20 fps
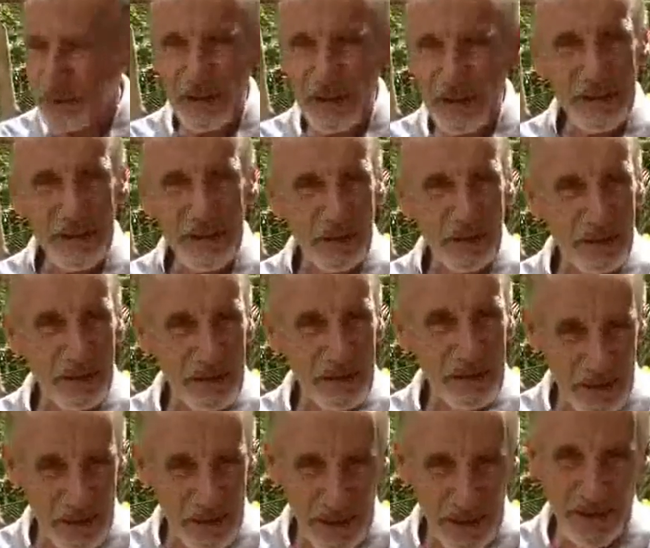up the
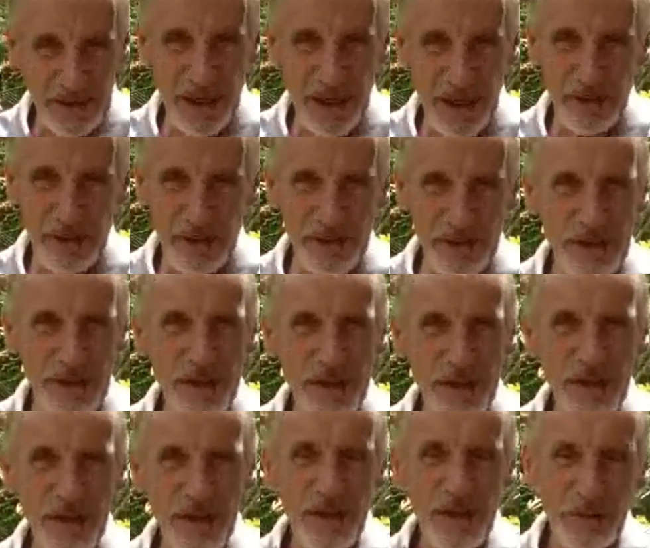hill to this house,
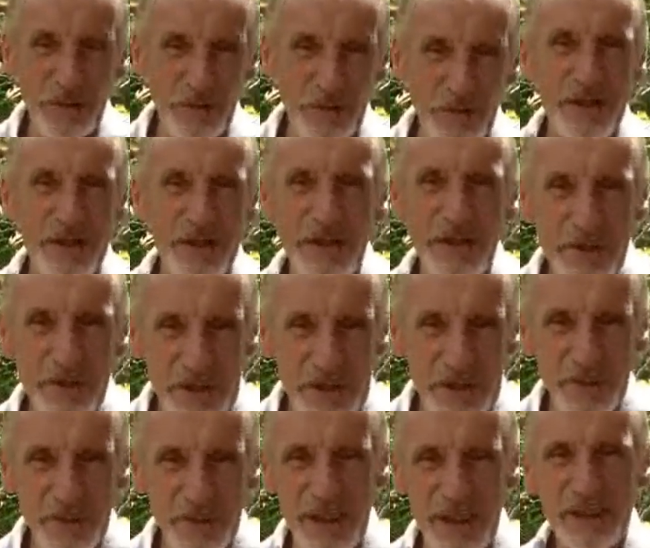we are
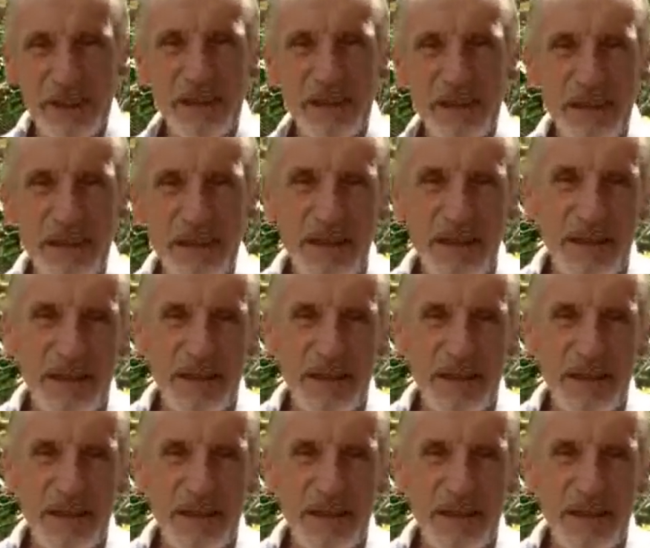between